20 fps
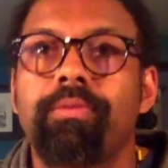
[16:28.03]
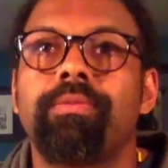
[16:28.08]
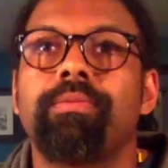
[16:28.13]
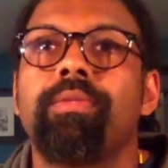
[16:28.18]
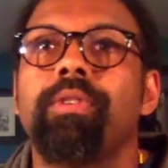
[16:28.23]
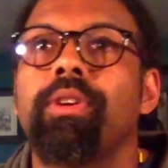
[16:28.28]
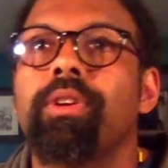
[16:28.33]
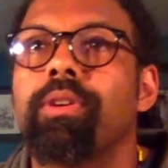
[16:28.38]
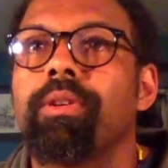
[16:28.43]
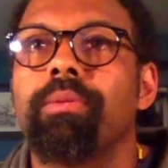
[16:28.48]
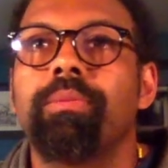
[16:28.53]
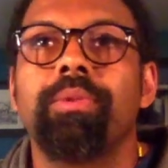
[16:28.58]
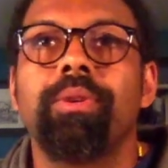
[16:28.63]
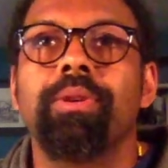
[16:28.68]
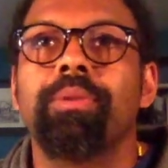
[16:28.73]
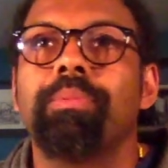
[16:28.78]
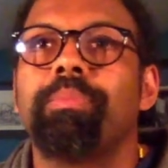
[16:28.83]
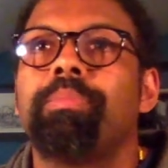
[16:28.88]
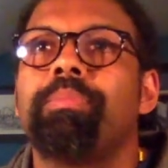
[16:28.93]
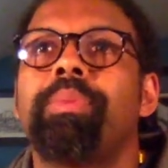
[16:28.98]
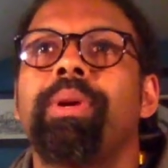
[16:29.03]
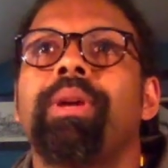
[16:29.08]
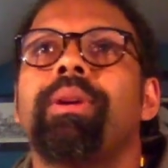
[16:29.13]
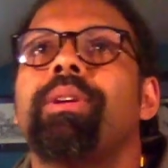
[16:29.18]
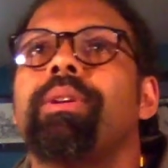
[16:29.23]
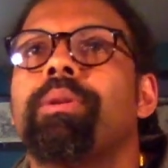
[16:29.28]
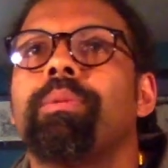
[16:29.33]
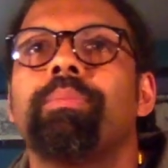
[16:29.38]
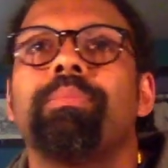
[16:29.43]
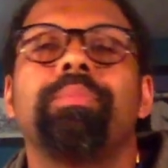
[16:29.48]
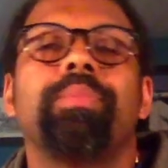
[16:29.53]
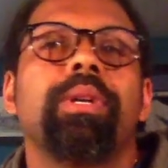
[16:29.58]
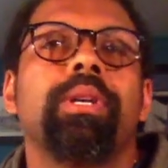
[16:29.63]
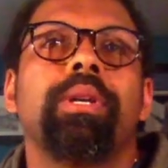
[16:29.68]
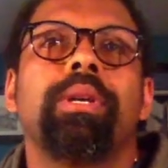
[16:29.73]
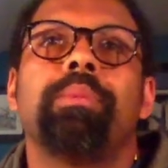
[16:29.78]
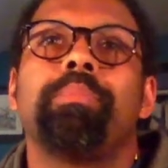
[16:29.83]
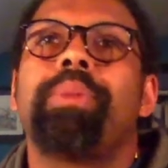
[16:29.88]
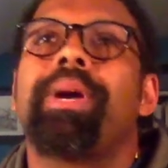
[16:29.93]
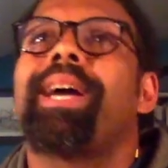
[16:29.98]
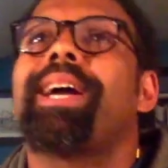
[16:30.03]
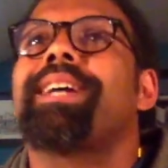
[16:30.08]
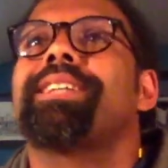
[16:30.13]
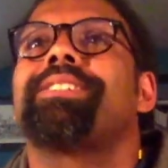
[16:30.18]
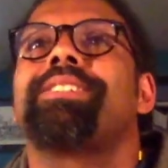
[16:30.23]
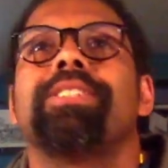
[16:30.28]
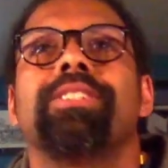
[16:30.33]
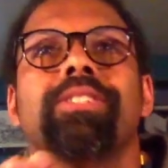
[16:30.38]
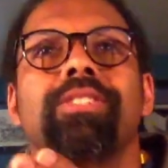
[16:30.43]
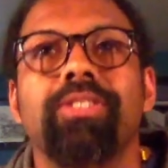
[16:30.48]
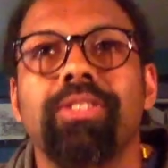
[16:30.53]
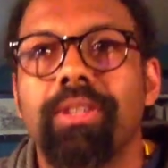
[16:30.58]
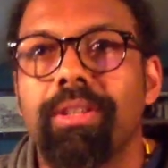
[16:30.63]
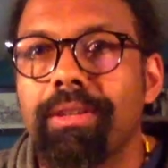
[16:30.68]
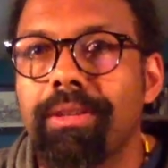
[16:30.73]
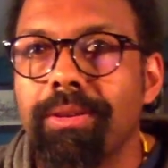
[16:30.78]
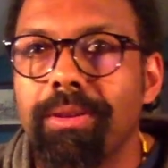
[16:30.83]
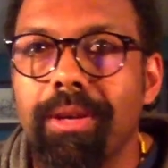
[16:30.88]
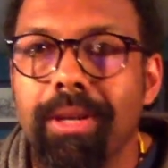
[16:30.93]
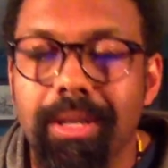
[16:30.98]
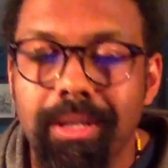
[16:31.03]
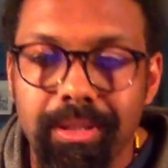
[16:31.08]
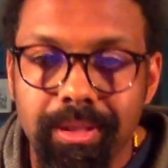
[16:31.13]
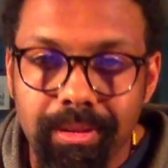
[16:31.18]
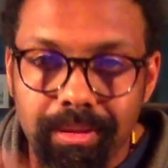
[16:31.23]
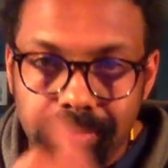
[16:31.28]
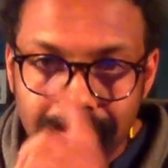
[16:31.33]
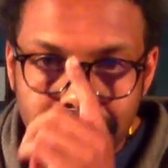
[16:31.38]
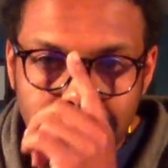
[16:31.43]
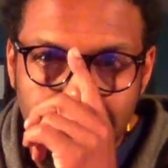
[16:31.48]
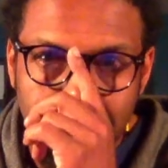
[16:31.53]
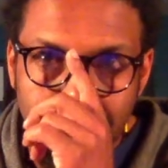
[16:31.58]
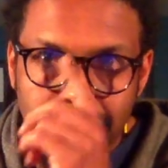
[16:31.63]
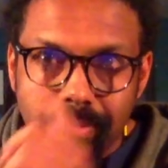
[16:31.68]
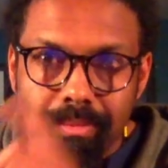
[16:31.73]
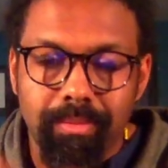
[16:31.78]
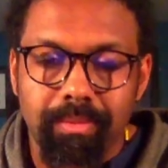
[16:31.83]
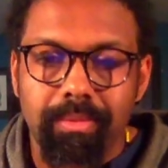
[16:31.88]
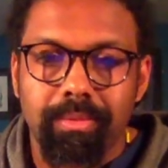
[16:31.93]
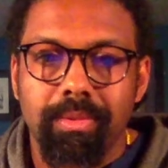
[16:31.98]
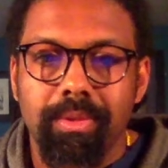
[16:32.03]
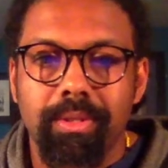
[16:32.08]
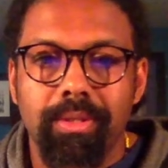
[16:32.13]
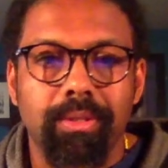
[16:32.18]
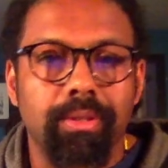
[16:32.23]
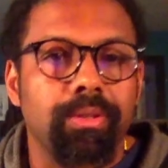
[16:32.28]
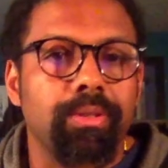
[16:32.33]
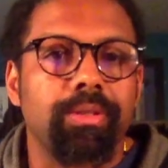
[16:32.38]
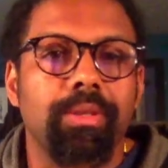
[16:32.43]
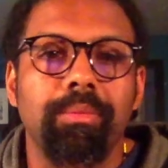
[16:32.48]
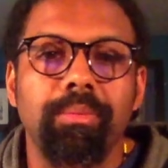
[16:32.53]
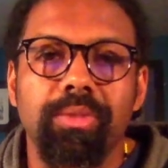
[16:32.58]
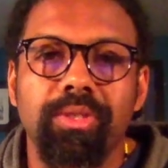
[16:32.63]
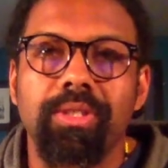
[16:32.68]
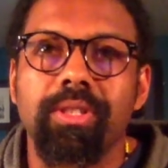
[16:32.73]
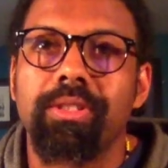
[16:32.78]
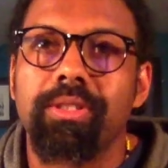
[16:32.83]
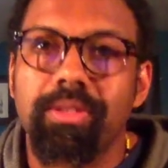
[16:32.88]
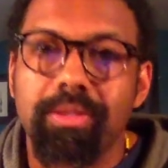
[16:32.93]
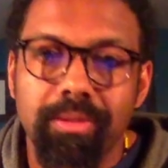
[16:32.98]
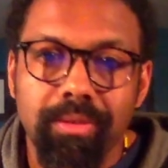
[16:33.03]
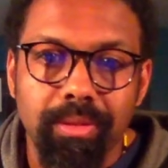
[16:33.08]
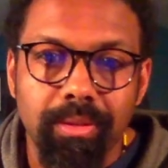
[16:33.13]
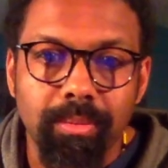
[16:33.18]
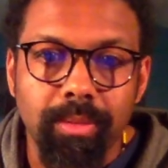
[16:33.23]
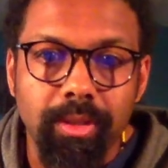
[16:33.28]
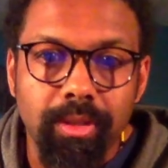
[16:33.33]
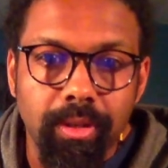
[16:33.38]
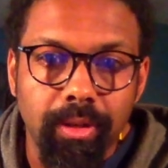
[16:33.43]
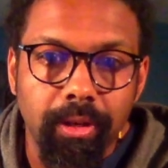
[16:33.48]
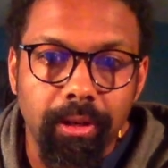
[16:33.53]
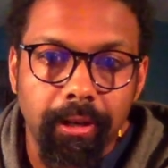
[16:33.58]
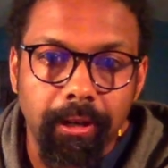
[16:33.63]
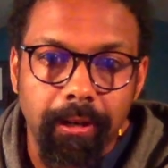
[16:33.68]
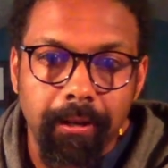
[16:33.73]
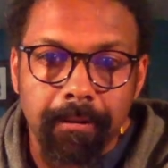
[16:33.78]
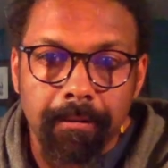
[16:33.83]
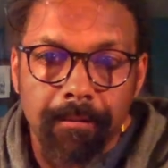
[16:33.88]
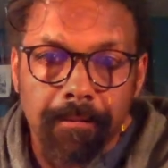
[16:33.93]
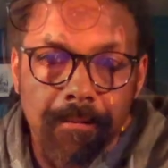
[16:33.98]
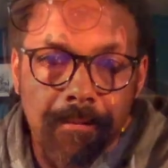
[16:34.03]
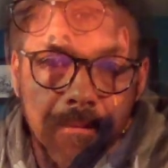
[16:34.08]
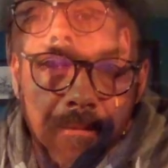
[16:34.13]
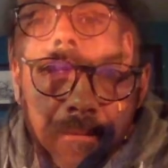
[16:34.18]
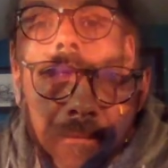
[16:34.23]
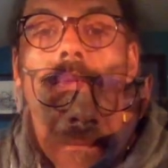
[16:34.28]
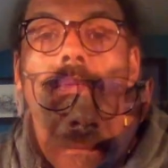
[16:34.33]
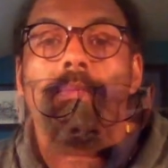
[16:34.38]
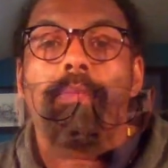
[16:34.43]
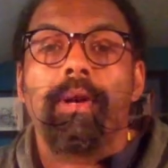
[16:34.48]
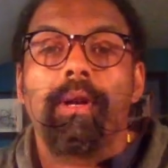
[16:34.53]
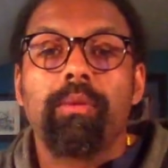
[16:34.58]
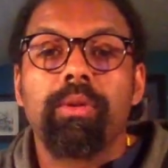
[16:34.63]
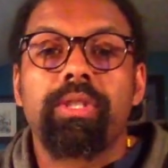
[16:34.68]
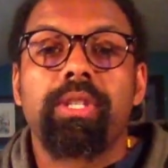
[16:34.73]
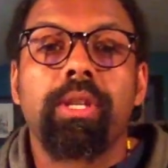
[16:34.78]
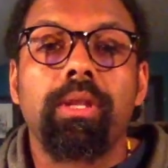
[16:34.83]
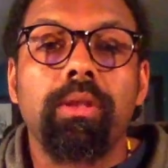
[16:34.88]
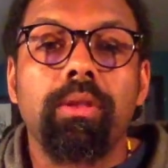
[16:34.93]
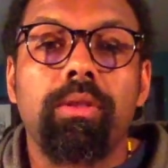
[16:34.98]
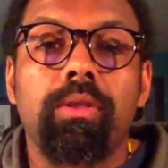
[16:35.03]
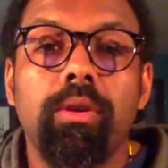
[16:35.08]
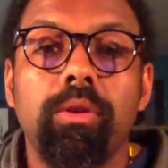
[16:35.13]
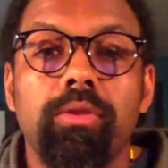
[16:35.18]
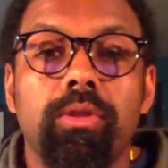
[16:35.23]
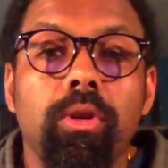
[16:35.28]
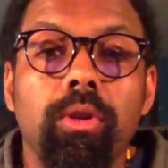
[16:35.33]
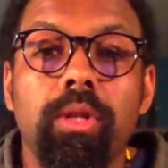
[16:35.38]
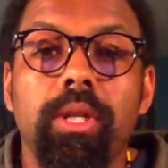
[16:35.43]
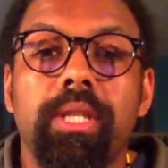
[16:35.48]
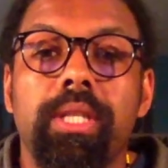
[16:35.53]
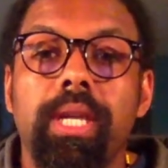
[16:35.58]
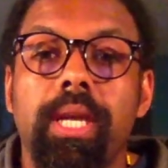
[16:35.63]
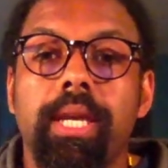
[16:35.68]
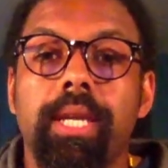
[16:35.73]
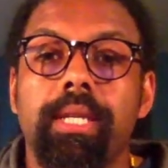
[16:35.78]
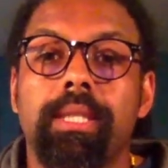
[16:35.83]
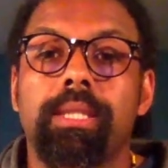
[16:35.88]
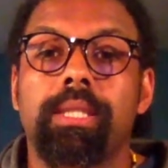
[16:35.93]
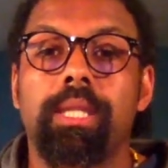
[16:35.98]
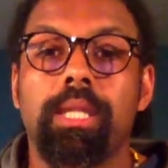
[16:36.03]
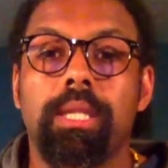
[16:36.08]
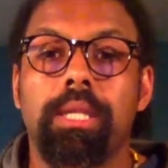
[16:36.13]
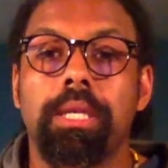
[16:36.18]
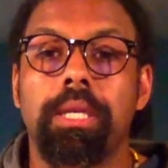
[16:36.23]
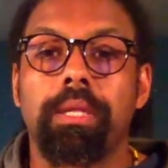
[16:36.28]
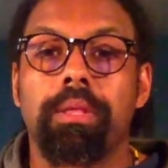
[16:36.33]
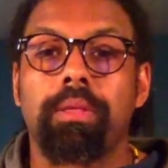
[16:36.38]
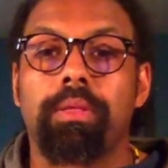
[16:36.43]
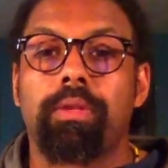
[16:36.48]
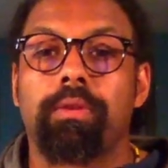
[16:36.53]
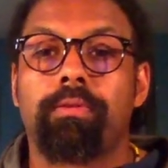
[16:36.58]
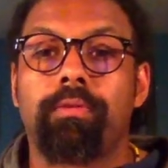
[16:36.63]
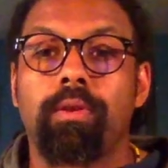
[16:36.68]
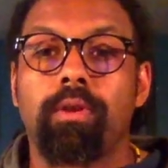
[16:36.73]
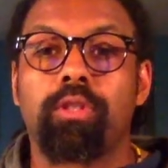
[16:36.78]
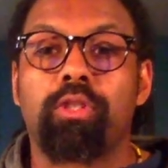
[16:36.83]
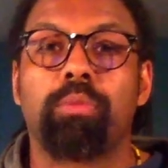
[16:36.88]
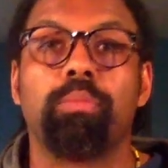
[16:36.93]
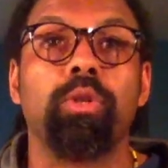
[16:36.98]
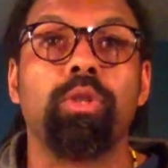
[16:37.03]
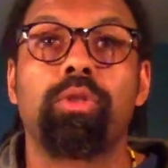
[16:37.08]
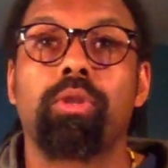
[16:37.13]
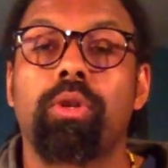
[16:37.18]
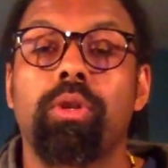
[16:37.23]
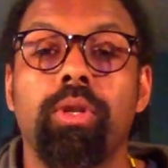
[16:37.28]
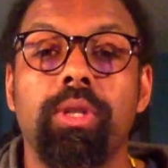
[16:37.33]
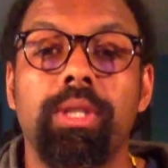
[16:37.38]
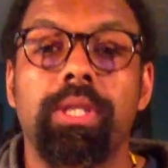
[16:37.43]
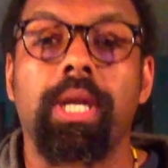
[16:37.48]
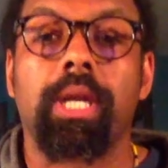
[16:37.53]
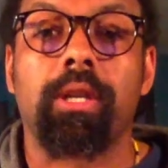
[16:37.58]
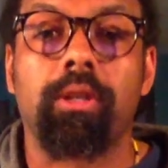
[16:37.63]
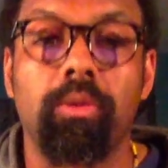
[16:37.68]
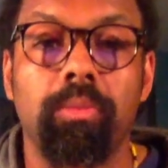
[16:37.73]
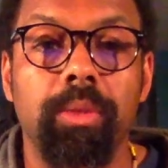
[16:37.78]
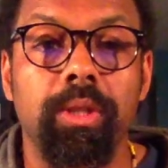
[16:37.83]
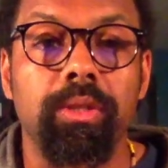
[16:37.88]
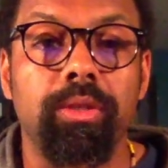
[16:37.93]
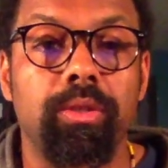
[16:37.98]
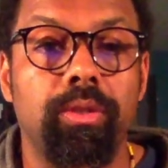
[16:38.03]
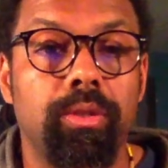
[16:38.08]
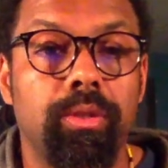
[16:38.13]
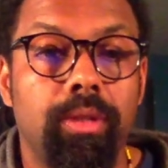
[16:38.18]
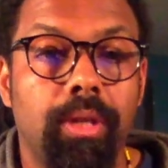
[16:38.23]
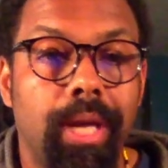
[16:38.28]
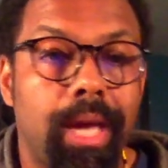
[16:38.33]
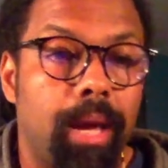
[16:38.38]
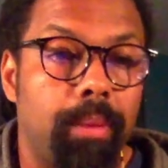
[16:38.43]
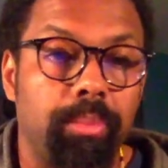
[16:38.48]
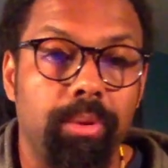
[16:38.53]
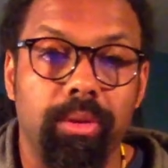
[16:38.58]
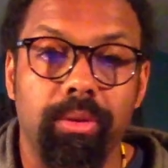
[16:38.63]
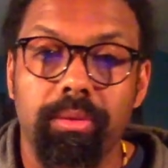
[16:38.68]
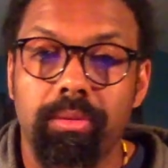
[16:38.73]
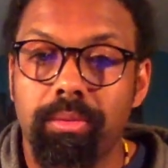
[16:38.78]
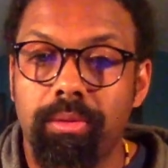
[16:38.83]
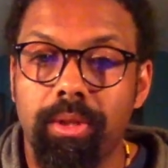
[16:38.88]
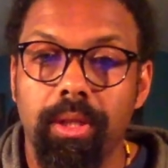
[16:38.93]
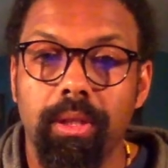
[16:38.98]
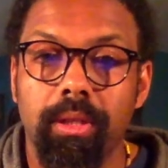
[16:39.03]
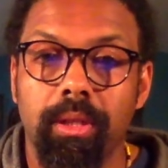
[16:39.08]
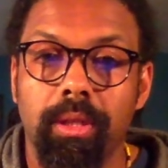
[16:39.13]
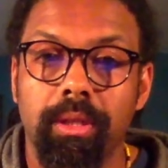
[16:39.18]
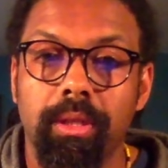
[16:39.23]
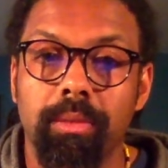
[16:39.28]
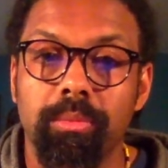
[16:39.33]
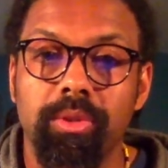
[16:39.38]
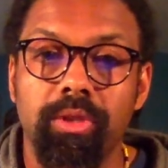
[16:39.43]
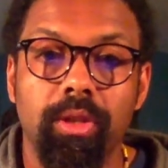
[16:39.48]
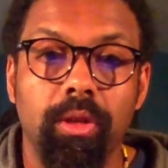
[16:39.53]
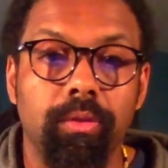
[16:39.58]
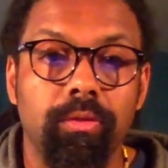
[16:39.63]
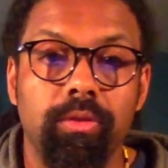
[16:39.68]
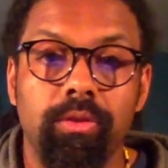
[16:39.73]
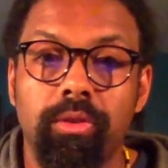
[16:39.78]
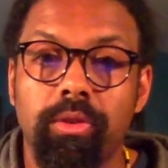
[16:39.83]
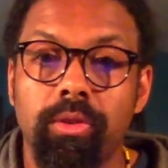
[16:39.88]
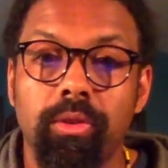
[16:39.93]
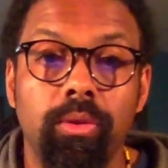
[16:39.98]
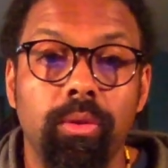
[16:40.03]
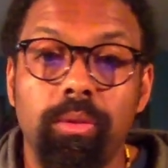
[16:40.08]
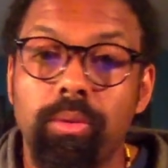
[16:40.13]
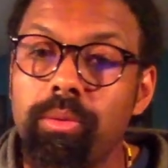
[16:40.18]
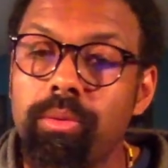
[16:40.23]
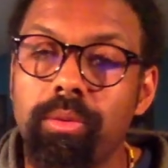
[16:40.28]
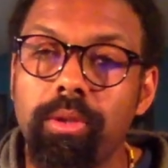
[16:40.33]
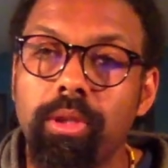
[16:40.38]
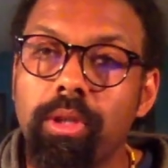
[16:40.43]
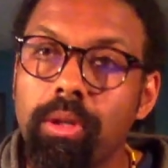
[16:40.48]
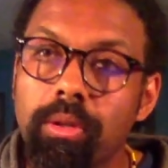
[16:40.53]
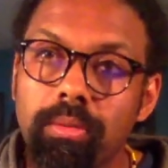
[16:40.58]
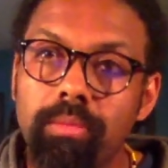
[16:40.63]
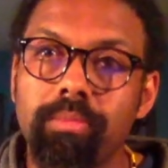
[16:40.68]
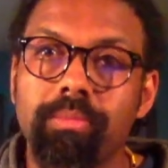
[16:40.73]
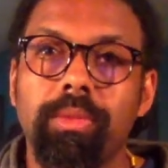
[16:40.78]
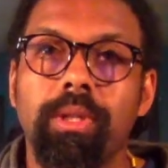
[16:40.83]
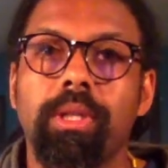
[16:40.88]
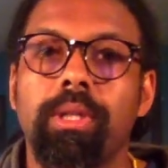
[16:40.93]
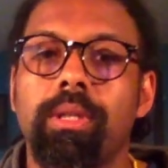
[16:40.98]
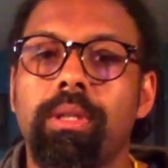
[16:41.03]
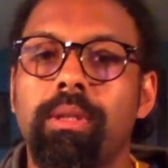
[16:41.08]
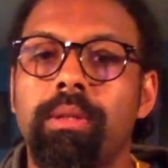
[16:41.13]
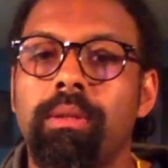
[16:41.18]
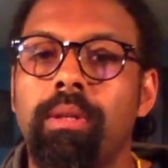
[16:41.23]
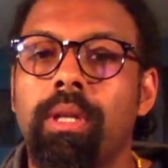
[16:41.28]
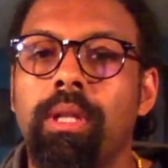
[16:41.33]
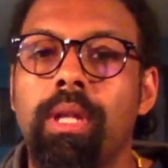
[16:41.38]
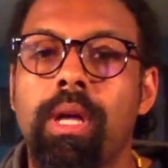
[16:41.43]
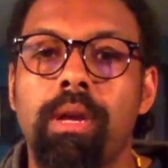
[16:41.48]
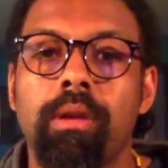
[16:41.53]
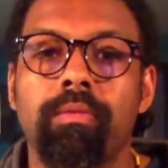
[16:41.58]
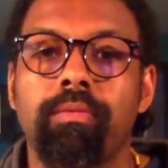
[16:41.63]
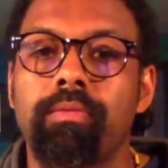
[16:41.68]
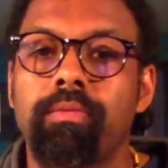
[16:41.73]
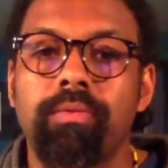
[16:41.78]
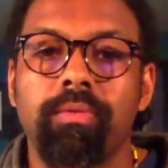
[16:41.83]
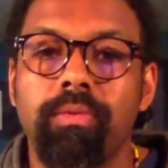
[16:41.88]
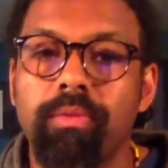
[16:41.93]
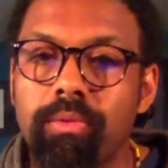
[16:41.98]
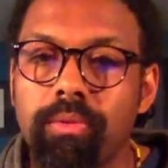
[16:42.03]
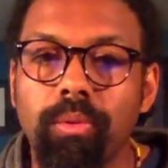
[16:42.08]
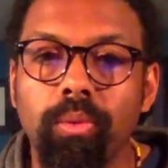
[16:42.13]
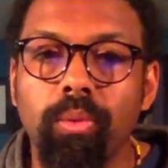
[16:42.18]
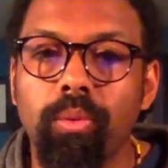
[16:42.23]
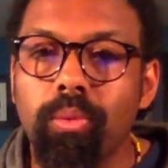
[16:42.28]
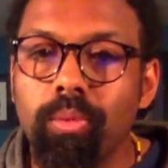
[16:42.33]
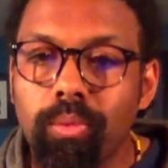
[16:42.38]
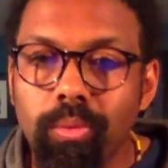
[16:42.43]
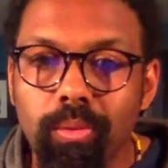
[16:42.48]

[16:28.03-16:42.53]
your passage across, or some such absurdity. But it was in those early days that the first musical entanglements happened that lent themselves to, a lot of the